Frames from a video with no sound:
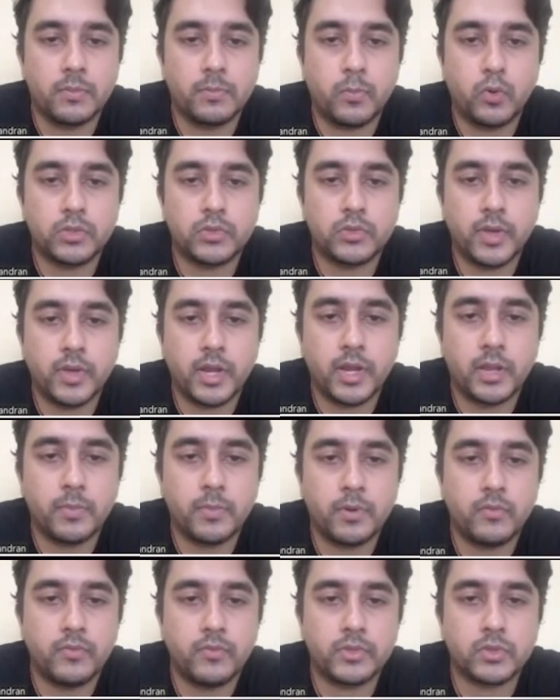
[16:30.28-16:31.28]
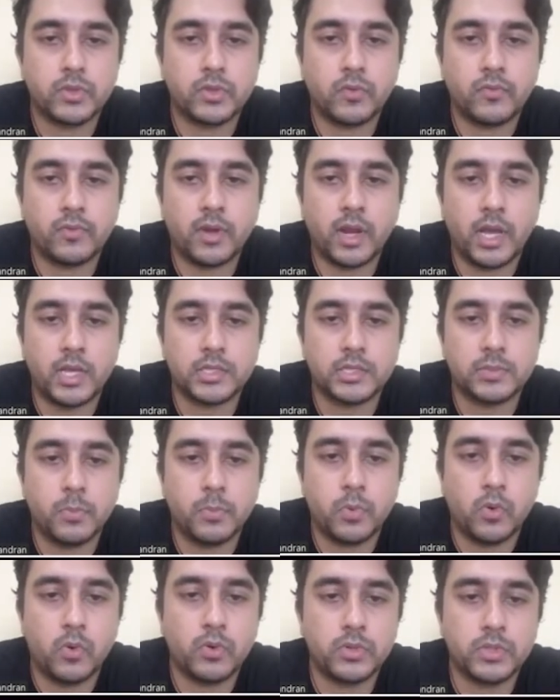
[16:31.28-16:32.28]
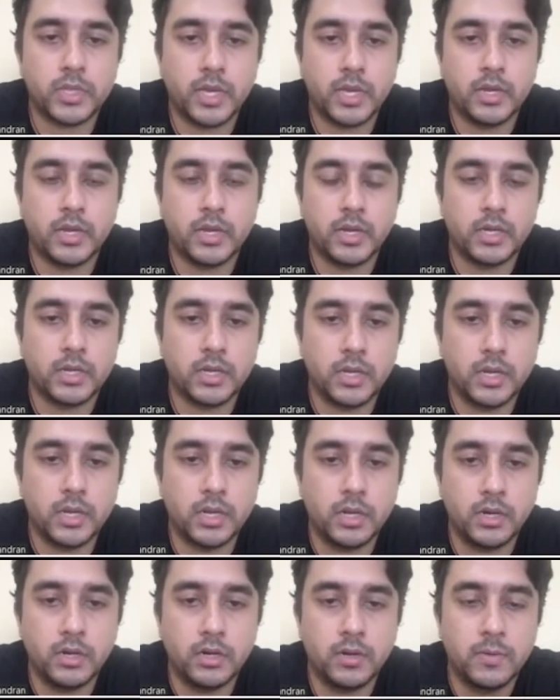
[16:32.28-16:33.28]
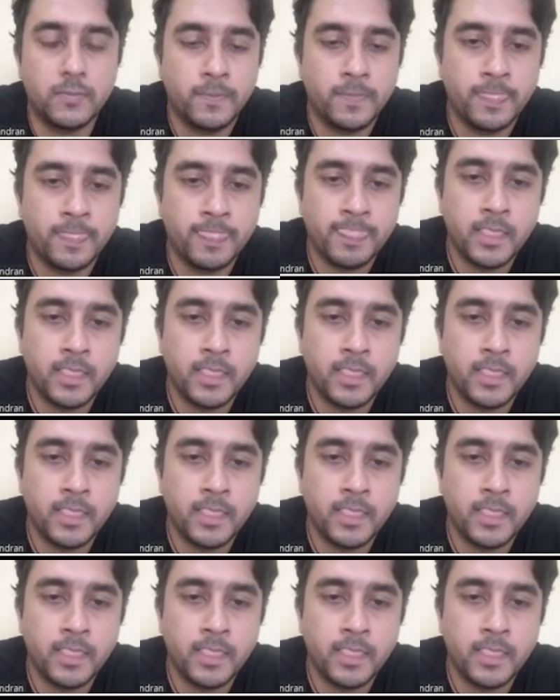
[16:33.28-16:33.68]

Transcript: pose variable, which is of class pose, and it'll